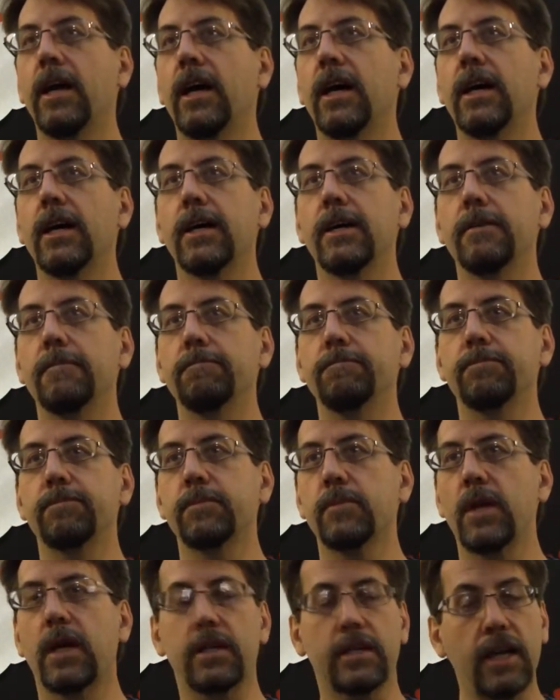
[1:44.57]

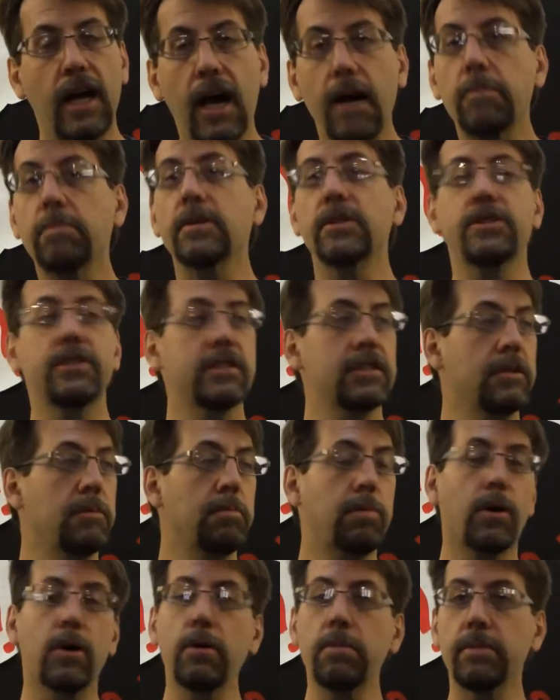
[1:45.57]
accomplishing the
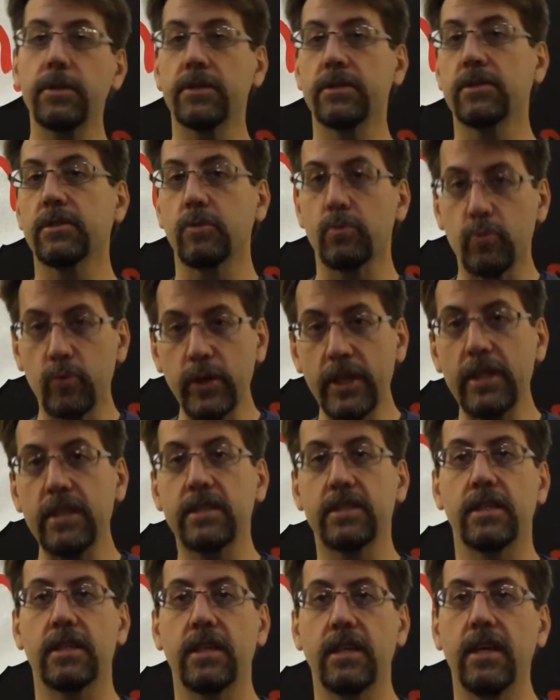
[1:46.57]
purpose, the
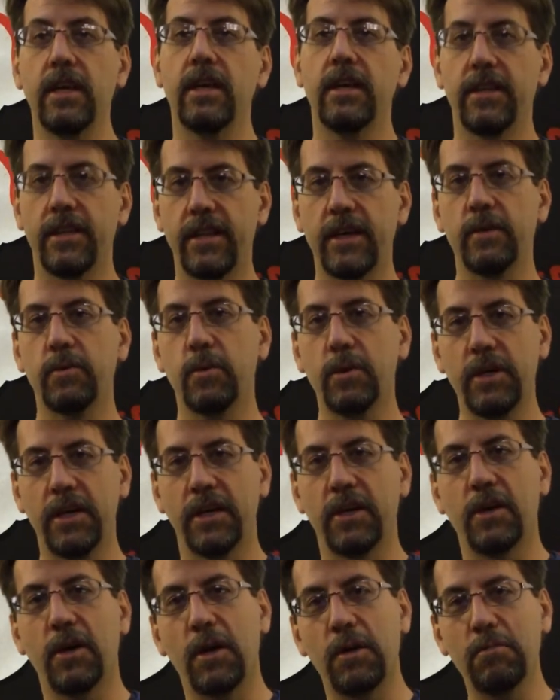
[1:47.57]
reason that we're
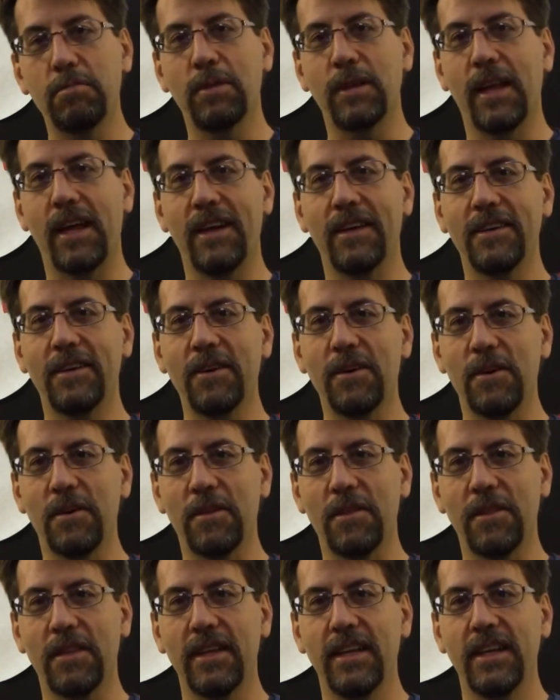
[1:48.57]
here on planet
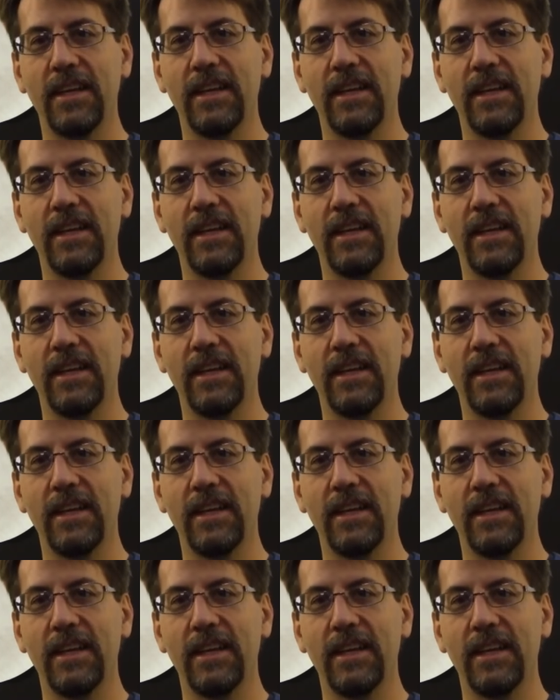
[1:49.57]
Earth.